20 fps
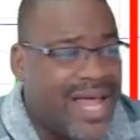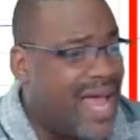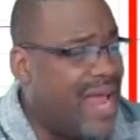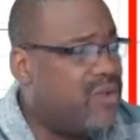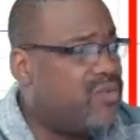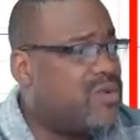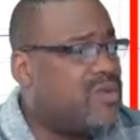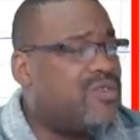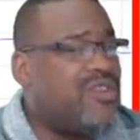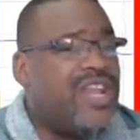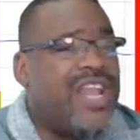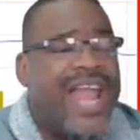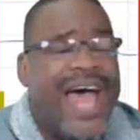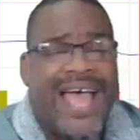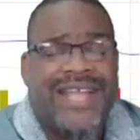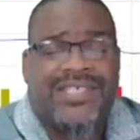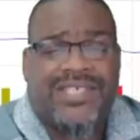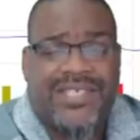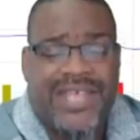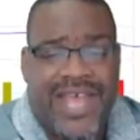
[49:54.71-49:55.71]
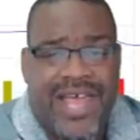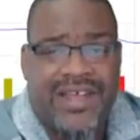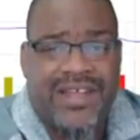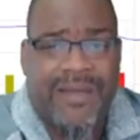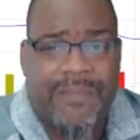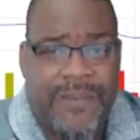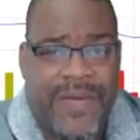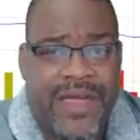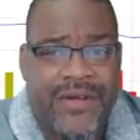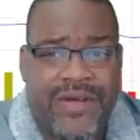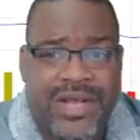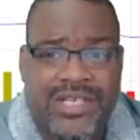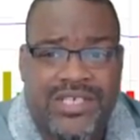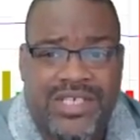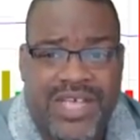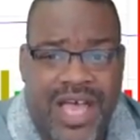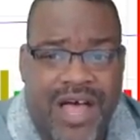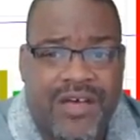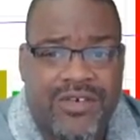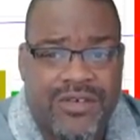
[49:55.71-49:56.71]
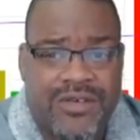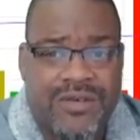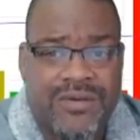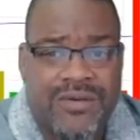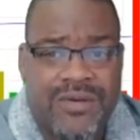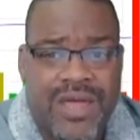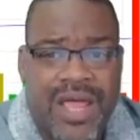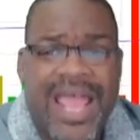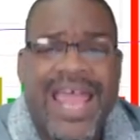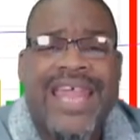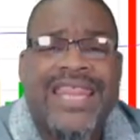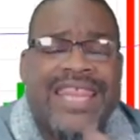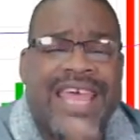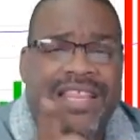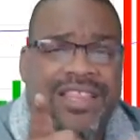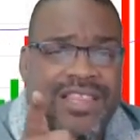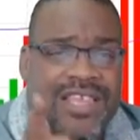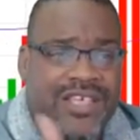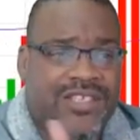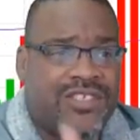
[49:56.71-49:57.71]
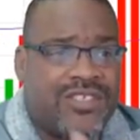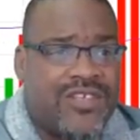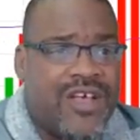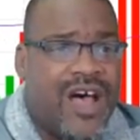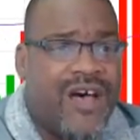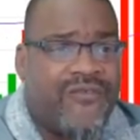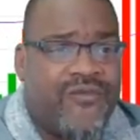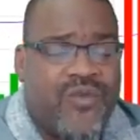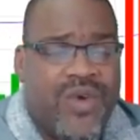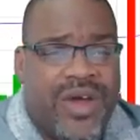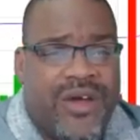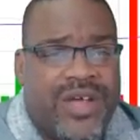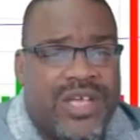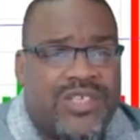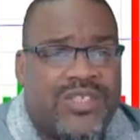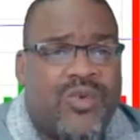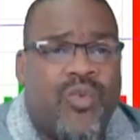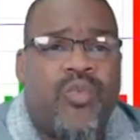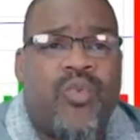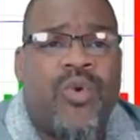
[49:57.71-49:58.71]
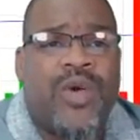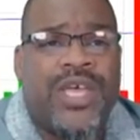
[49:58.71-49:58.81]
I will not stand up here and tell you that this software is the,